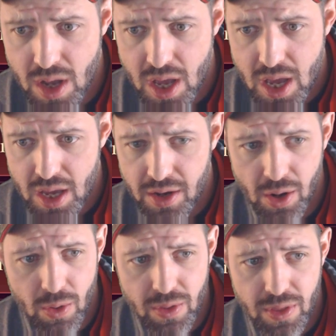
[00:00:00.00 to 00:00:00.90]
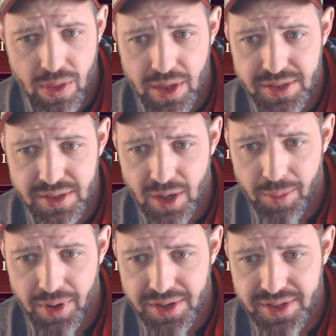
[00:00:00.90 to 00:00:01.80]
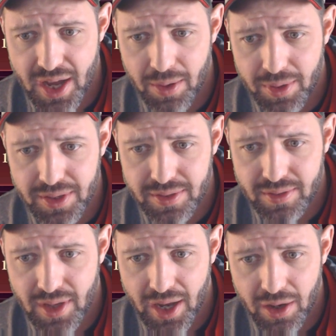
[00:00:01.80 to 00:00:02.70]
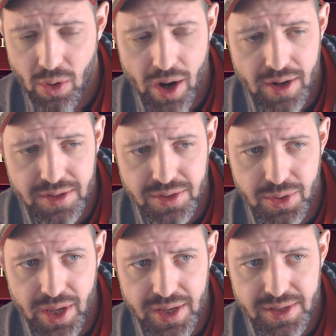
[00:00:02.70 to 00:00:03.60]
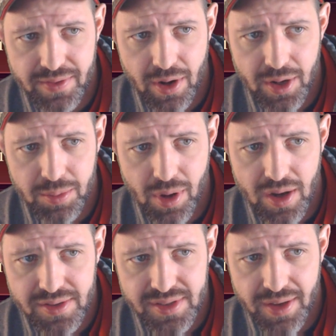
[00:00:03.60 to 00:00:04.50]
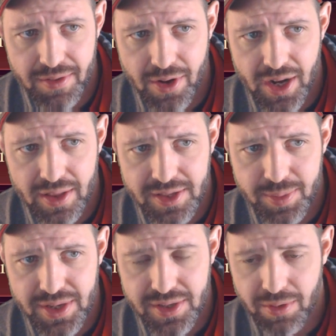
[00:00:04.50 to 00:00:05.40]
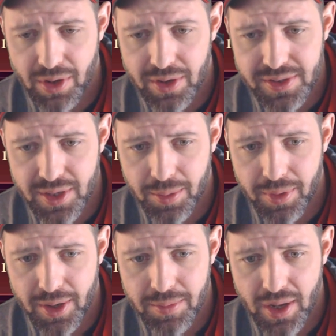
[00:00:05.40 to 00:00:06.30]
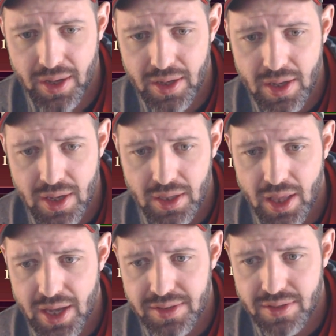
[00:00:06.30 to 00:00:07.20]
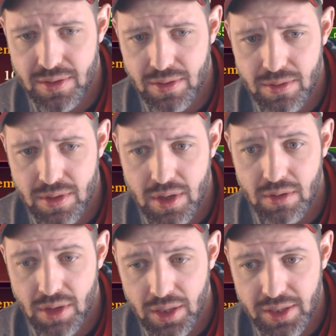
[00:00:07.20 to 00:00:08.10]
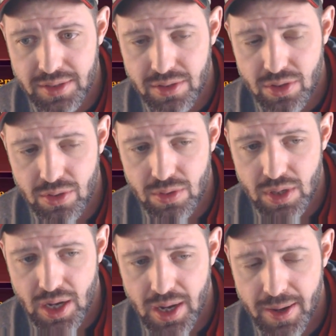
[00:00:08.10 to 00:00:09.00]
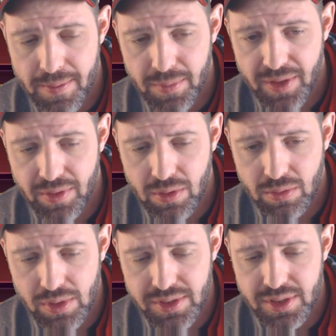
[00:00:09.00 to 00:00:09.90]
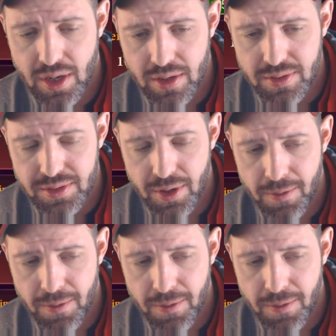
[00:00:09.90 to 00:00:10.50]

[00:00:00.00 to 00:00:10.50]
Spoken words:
this number is not what I acquired in 2 days. I've already bought 7 or 8 of these basic relics to upgrade my last 2 relics to level 1 stars. So